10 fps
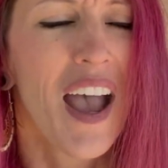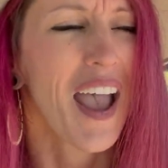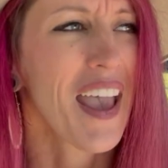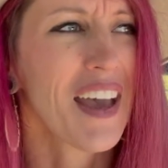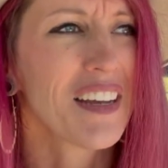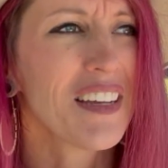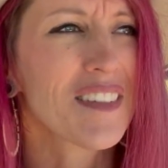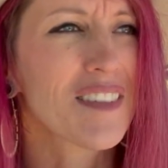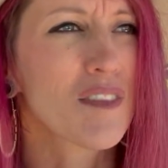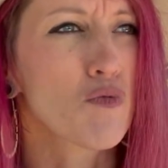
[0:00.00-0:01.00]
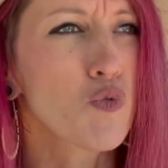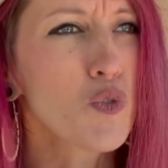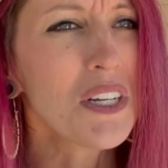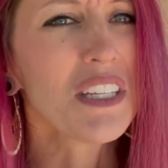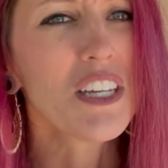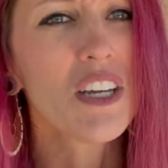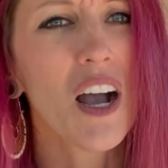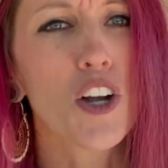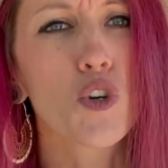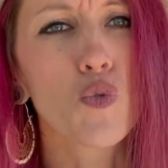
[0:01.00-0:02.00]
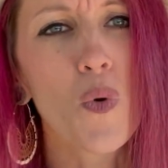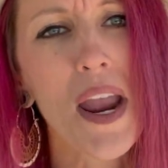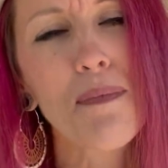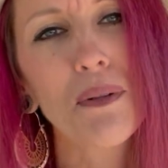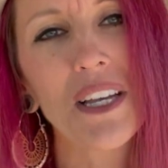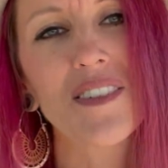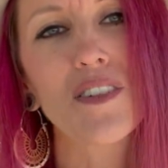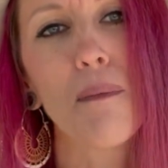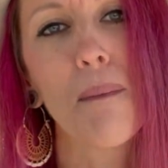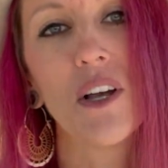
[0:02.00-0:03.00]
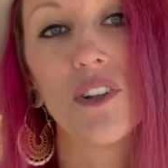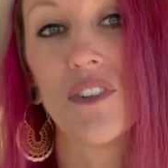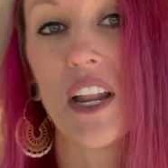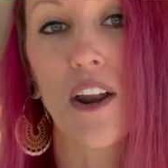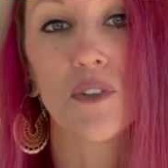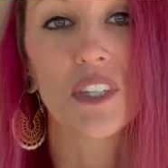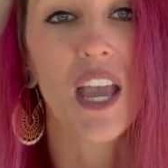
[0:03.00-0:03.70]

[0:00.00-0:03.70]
and is really a great place to build not only